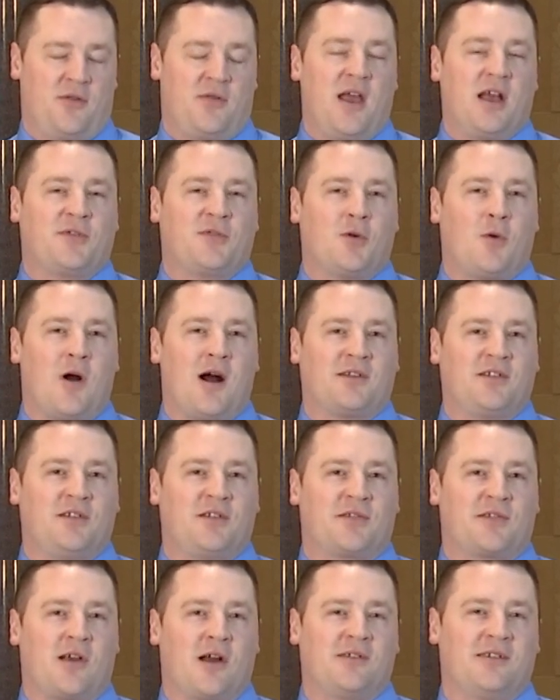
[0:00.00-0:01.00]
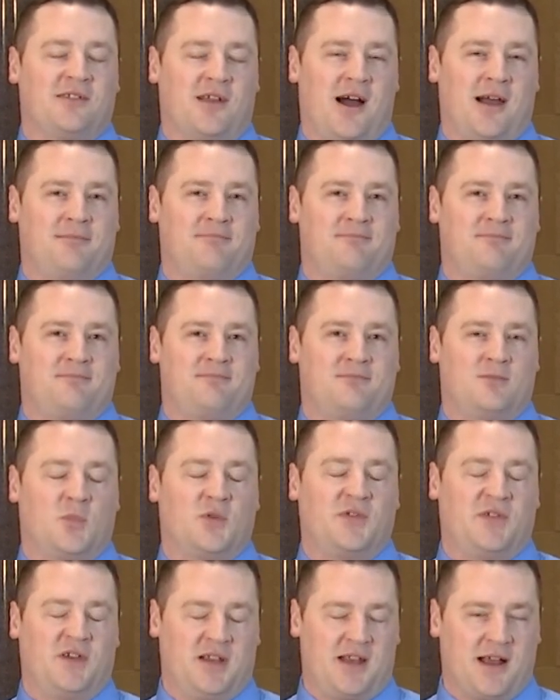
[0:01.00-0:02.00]
Thanks for watching Starting Line.
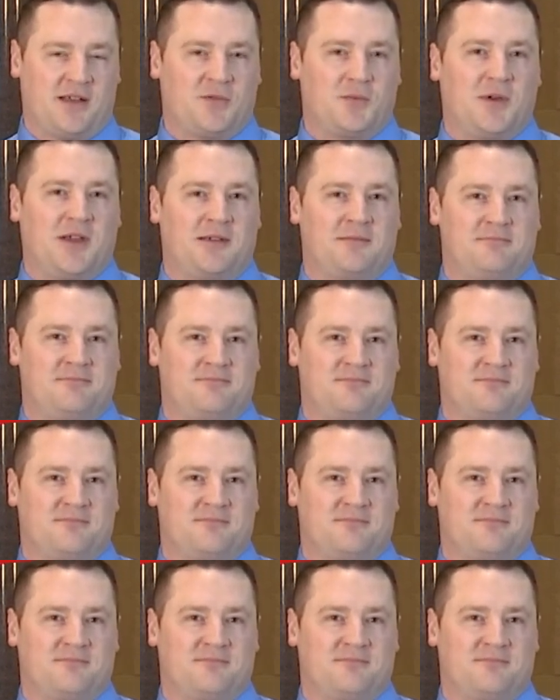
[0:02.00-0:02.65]
We'll see you next week.